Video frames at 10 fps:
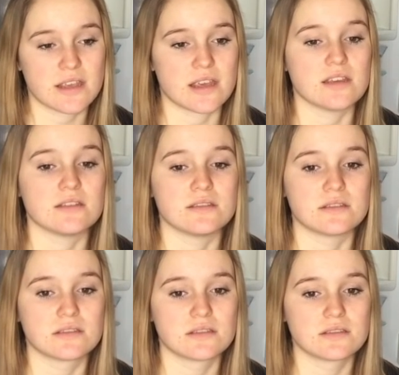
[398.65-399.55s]

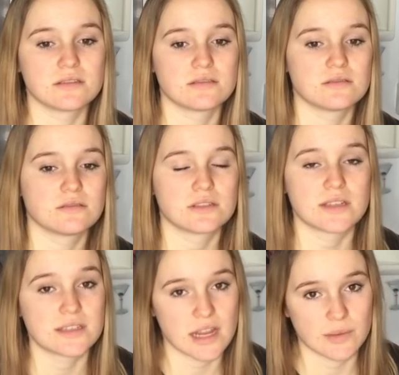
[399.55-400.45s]
is
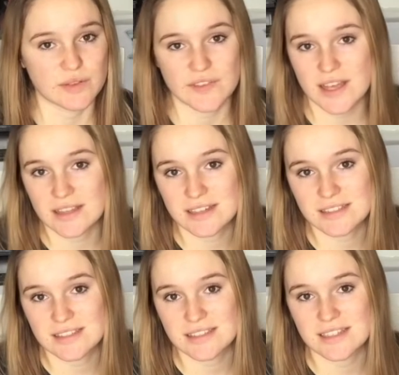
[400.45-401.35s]
sustainable fat loss.